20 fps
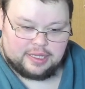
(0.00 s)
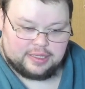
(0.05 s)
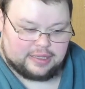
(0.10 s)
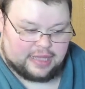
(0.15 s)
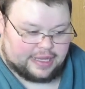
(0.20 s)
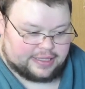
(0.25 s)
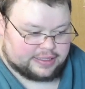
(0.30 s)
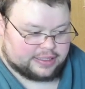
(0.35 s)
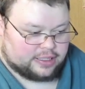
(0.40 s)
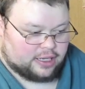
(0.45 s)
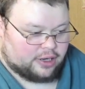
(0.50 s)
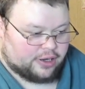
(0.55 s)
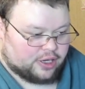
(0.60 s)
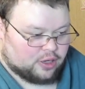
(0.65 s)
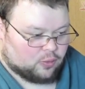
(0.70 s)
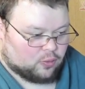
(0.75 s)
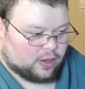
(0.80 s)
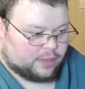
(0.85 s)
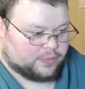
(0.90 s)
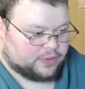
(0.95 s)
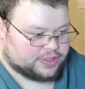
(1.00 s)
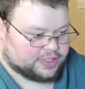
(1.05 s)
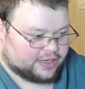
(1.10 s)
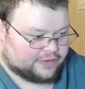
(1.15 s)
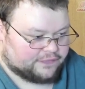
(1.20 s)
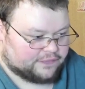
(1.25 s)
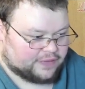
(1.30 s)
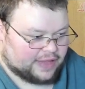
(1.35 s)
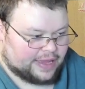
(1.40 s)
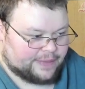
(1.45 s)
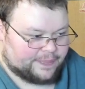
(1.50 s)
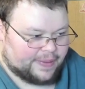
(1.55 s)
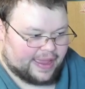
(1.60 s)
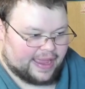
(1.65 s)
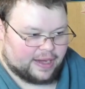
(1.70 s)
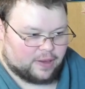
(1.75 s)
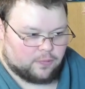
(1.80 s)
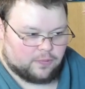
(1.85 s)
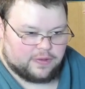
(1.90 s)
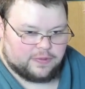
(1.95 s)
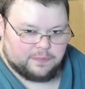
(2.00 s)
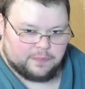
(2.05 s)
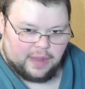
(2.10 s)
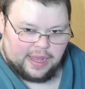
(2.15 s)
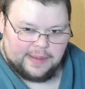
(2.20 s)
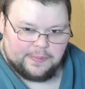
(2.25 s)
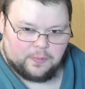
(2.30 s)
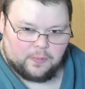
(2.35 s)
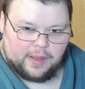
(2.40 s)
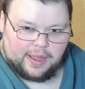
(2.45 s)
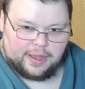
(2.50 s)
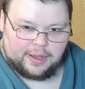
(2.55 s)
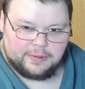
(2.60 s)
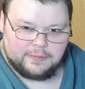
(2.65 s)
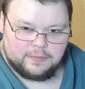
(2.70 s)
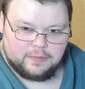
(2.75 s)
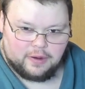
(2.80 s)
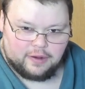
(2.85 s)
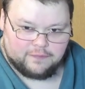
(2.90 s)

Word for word: in that scenario where I'm using a flatpak with pipewire